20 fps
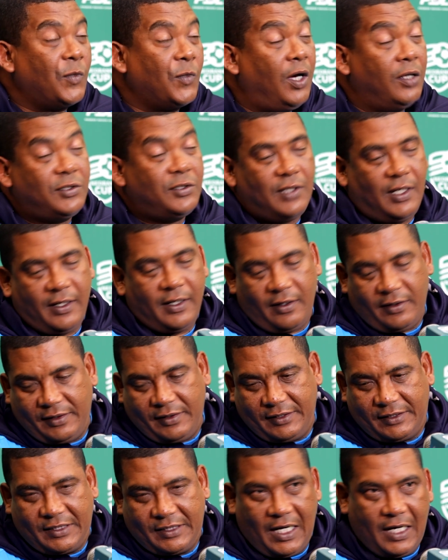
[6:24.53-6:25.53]
On Saleng on
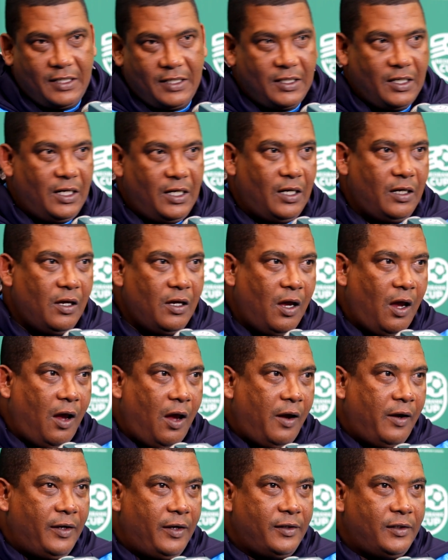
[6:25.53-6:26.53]
the side,
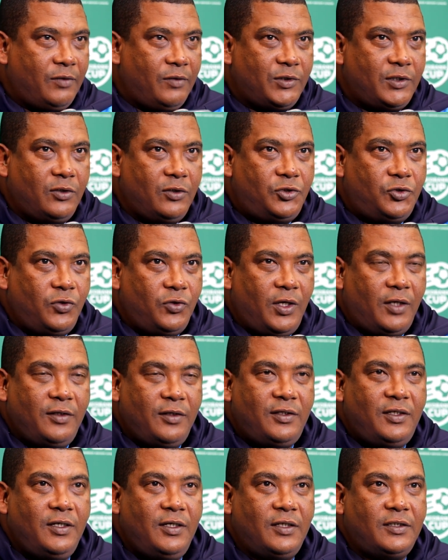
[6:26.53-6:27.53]
there was no joy on
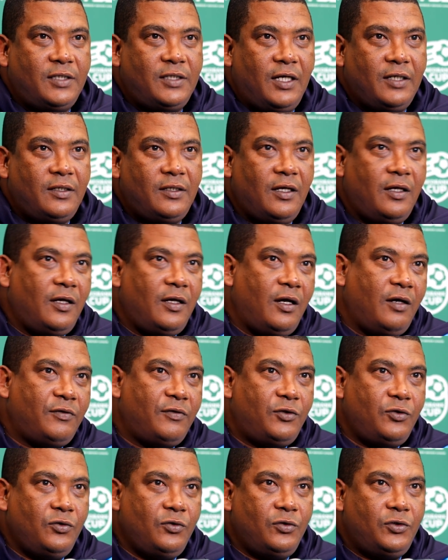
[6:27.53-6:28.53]
the Tia side, and I
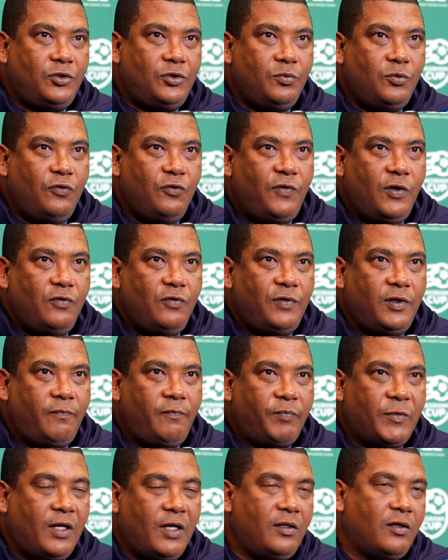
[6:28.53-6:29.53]
had to move over,
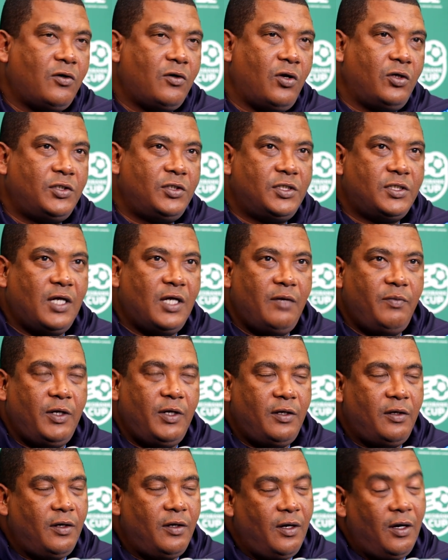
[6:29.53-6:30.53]
and the crosses came
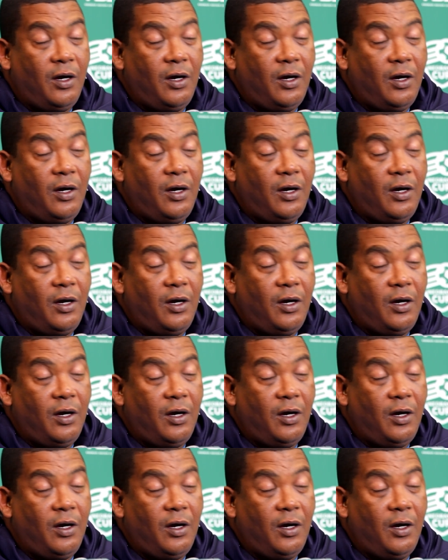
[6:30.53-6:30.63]
in.